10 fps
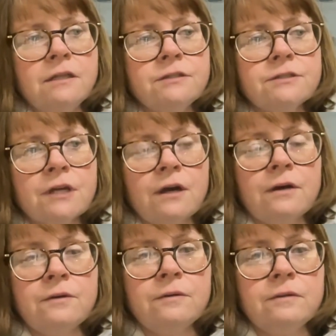
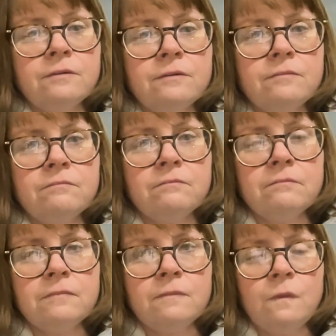So,
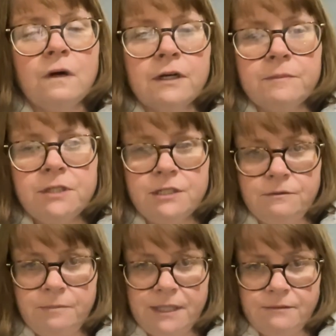what can we do
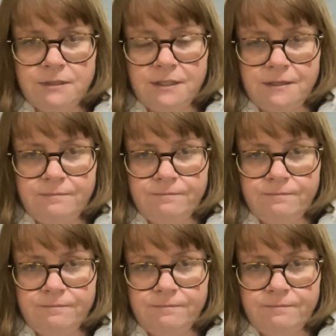about it?